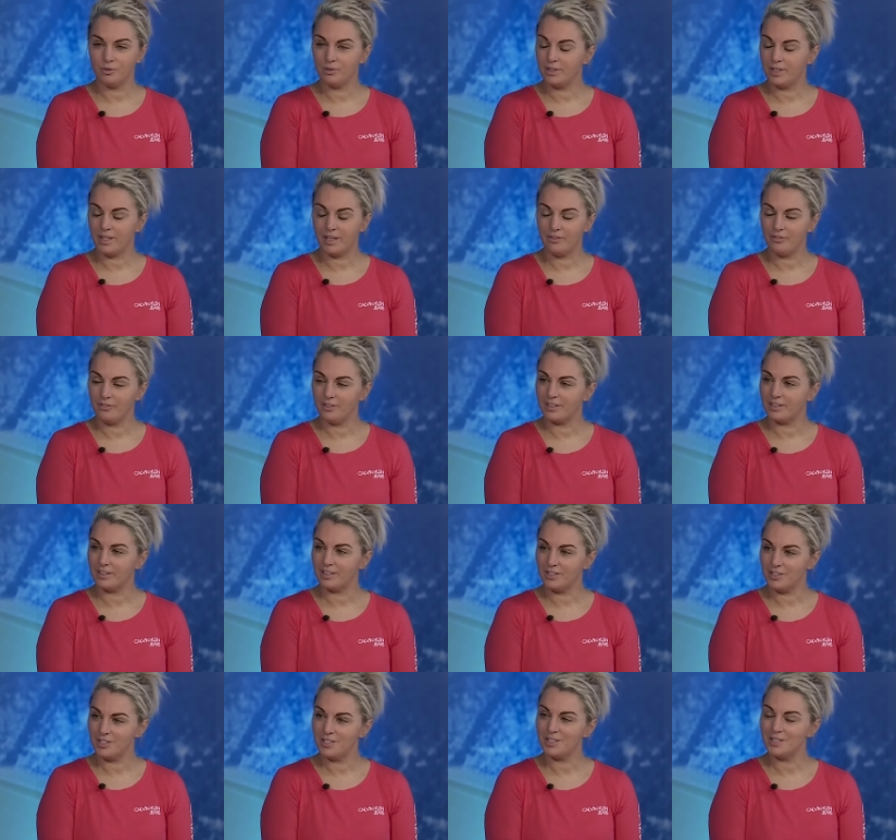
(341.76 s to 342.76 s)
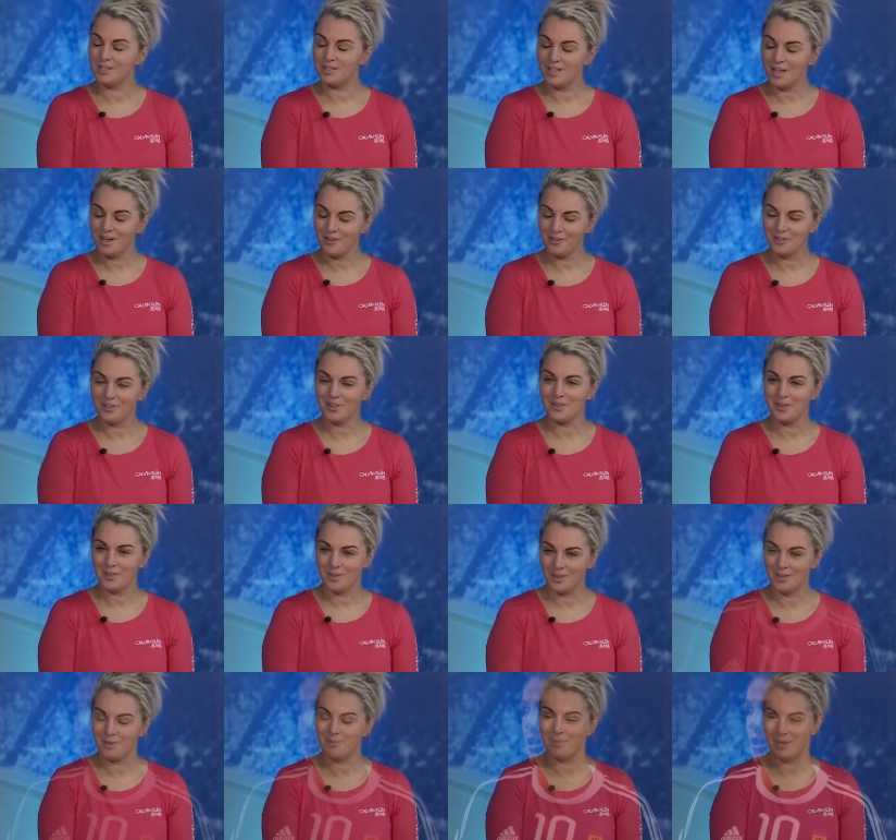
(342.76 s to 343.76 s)
Definitely. She's definitely
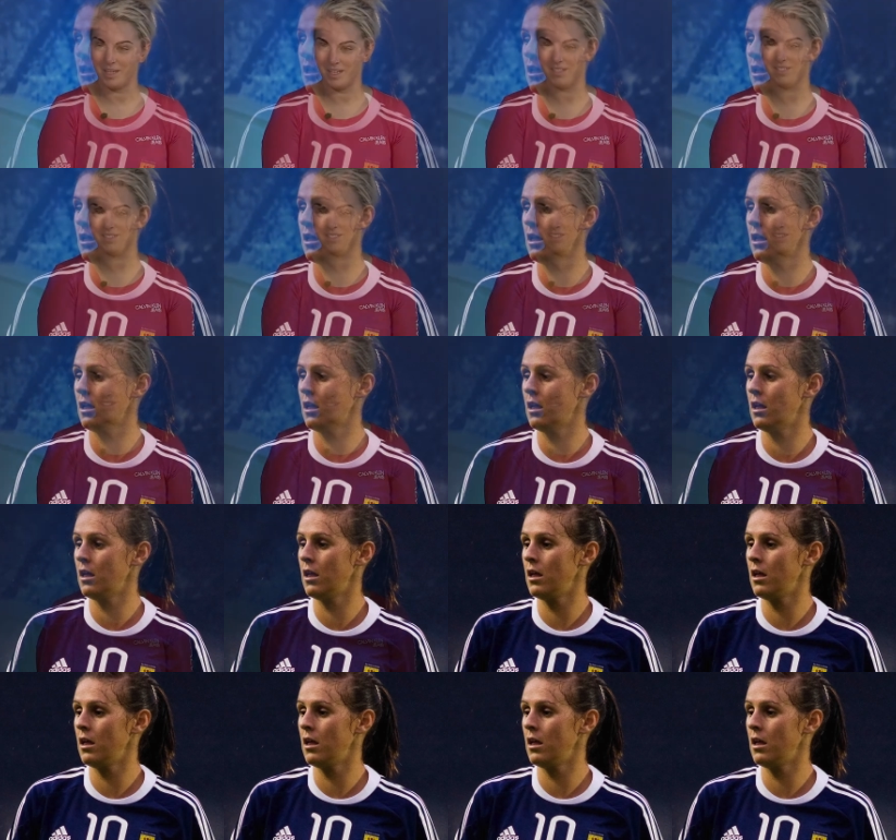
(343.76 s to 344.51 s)
the best.